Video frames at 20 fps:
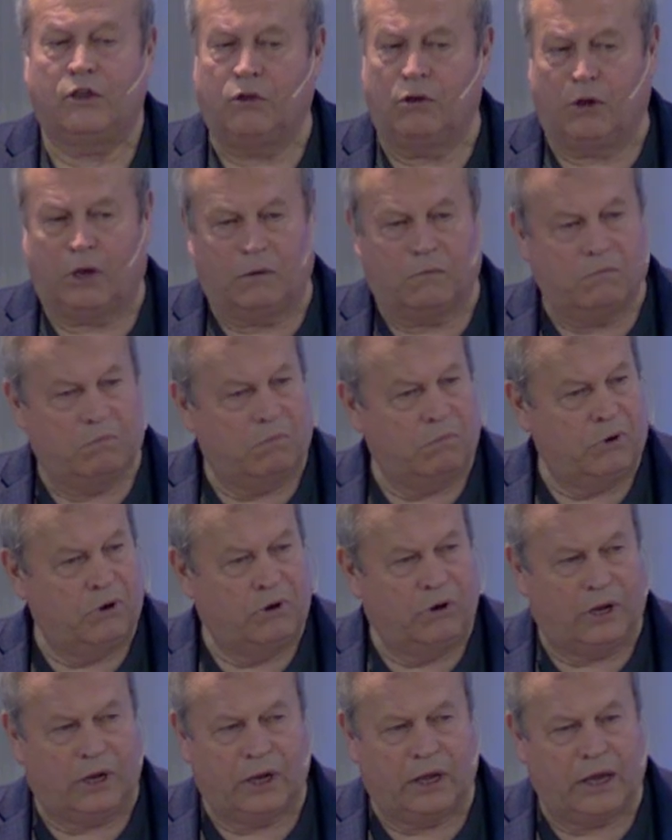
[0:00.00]
You can
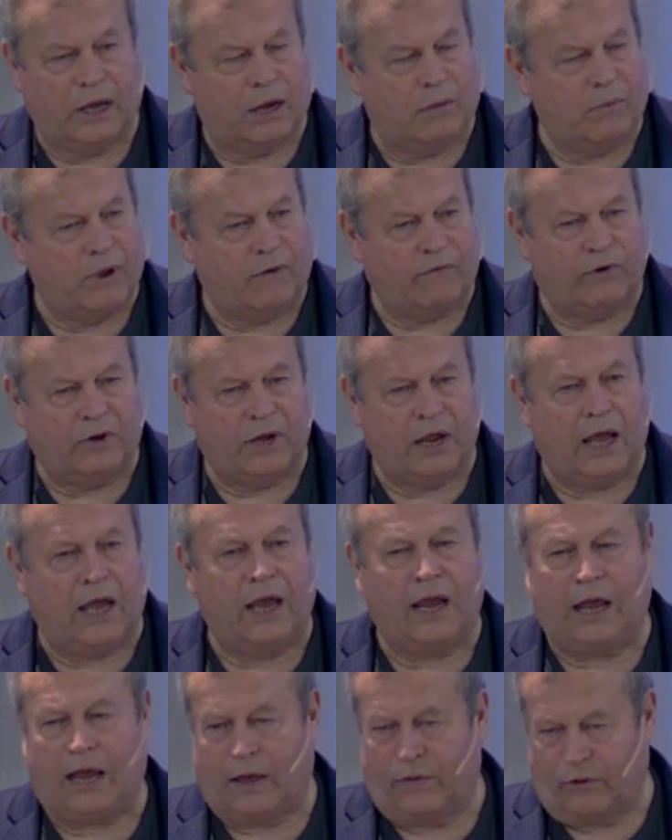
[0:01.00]
get them every
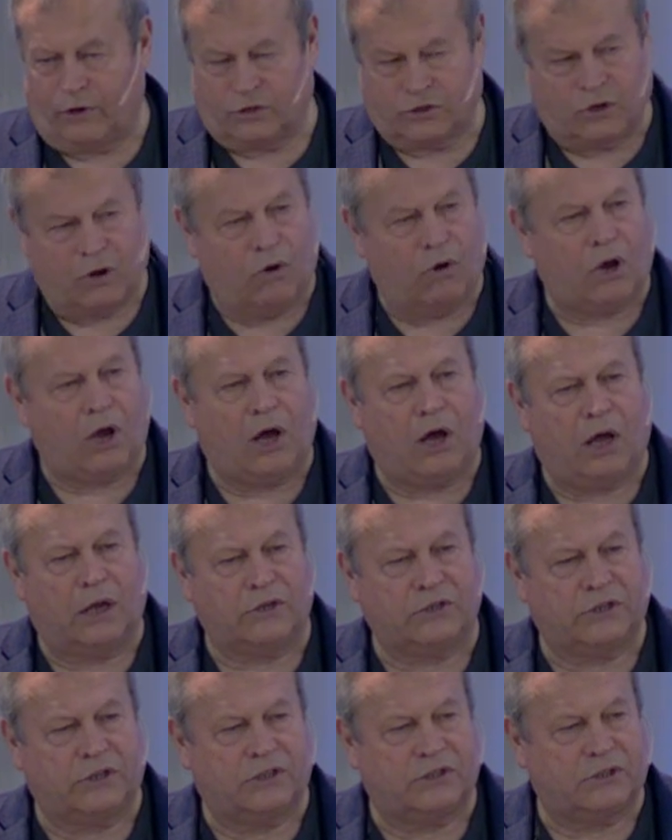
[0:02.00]
day, and there's no
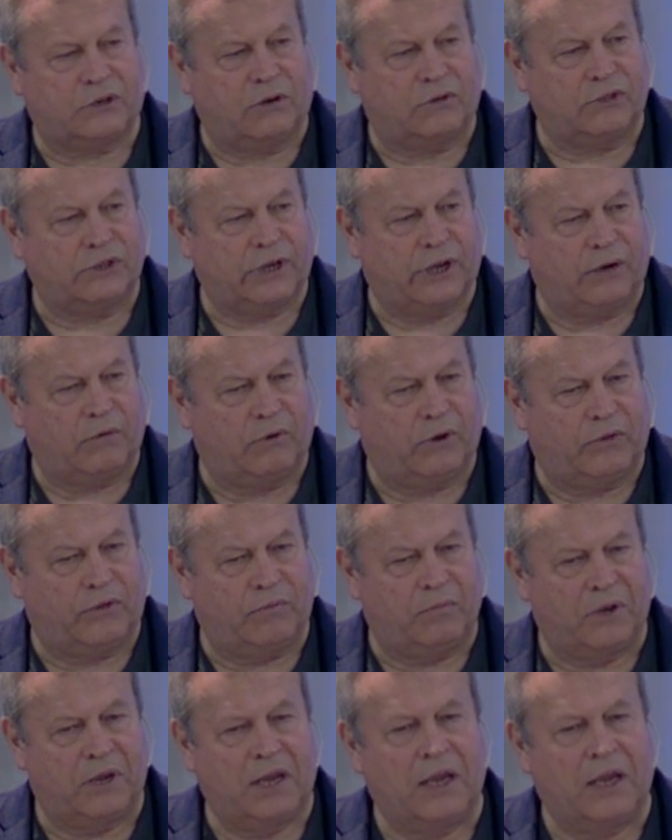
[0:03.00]
cost associated with them.